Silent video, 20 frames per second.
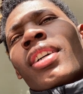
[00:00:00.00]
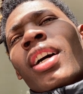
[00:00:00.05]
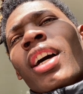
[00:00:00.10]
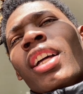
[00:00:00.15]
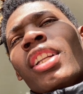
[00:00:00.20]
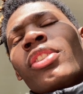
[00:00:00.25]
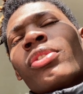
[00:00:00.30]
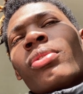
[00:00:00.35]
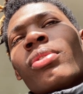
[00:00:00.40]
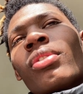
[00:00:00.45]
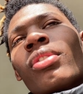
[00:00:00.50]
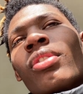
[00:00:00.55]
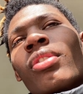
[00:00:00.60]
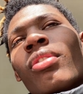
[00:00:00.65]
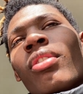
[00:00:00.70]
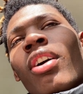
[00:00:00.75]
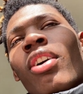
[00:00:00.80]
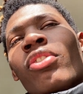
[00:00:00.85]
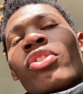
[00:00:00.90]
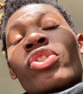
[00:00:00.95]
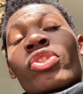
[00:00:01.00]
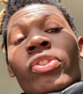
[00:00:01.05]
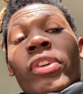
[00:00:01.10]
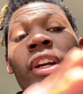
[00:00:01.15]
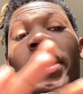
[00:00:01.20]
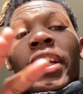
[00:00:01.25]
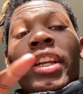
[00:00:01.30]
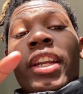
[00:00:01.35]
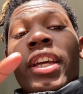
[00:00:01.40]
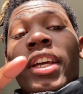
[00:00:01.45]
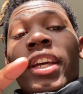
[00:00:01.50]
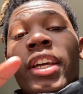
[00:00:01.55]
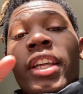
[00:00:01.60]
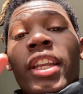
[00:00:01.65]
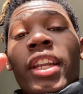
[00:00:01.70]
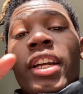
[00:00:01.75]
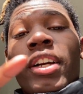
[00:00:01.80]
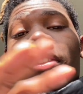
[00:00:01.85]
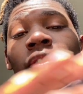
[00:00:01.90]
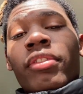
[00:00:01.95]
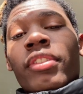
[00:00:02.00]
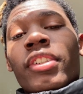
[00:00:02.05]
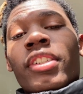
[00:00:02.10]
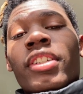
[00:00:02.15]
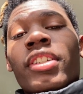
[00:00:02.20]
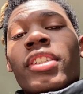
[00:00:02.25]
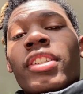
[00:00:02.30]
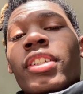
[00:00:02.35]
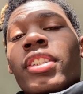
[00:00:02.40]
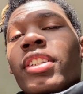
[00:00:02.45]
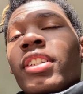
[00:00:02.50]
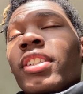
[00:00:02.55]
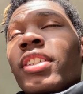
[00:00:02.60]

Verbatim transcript: I just want to know. I'm straight now. Like, I'm good.